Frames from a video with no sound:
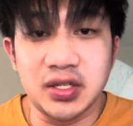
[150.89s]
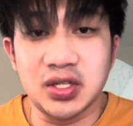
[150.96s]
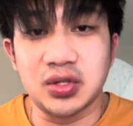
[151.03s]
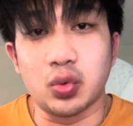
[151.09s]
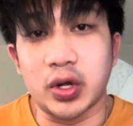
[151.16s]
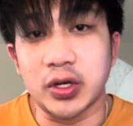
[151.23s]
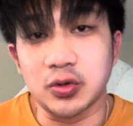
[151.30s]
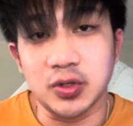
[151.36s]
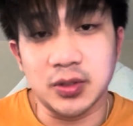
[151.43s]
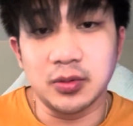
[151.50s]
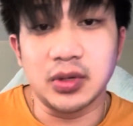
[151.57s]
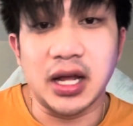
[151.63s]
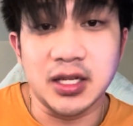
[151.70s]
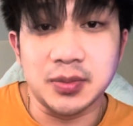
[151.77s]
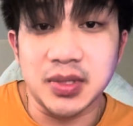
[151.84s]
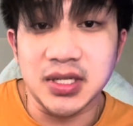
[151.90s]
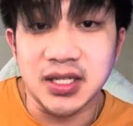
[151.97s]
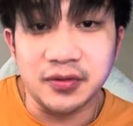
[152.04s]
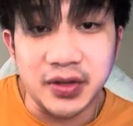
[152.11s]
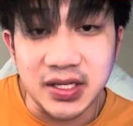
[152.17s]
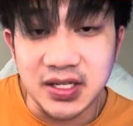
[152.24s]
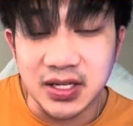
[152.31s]
to one
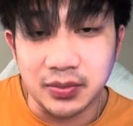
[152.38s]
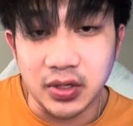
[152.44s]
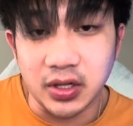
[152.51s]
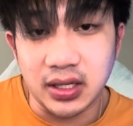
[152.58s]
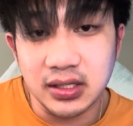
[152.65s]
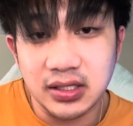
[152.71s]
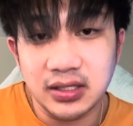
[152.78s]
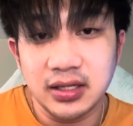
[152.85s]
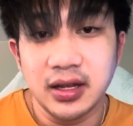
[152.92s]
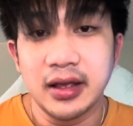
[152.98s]
specific stimulus.